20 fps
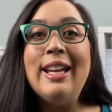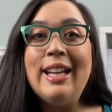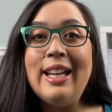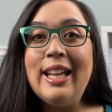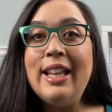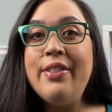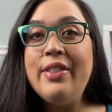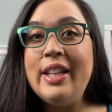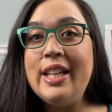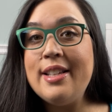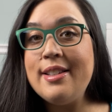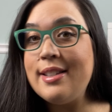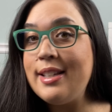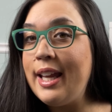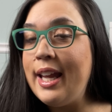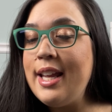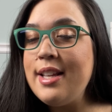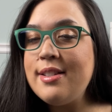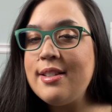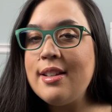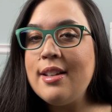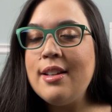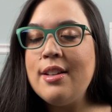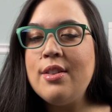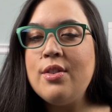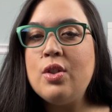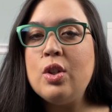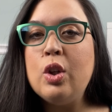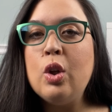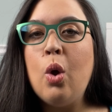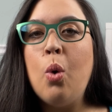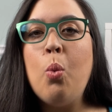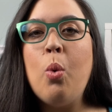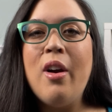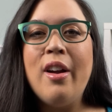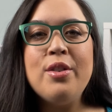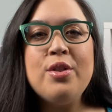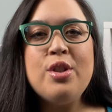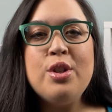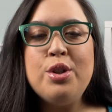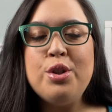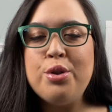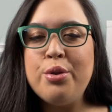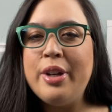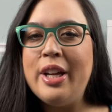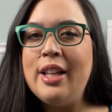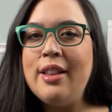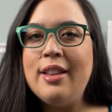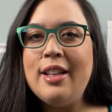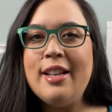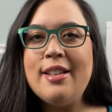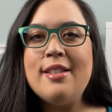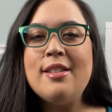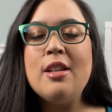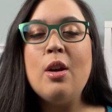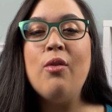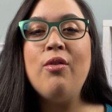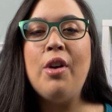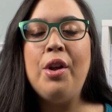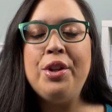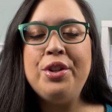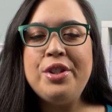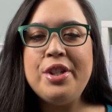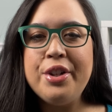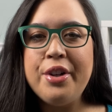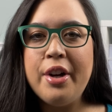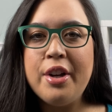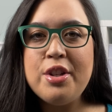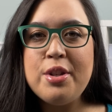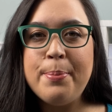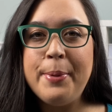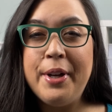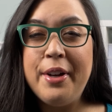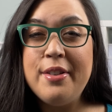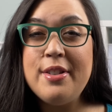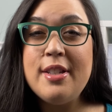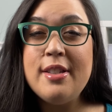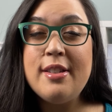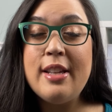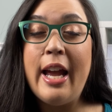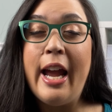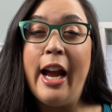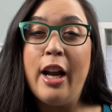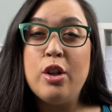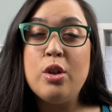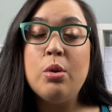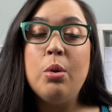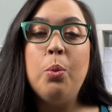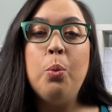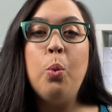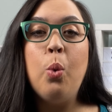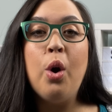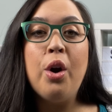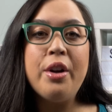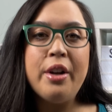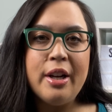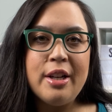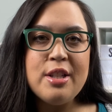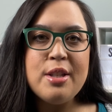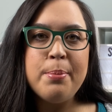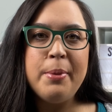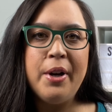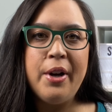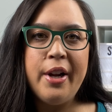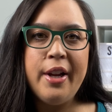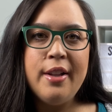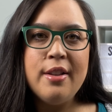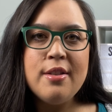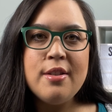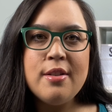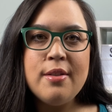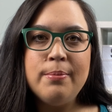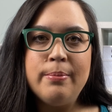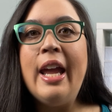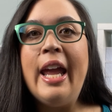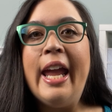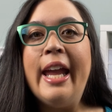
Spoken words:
In these cases, you'll want to treat this volunteer experience as actual work experience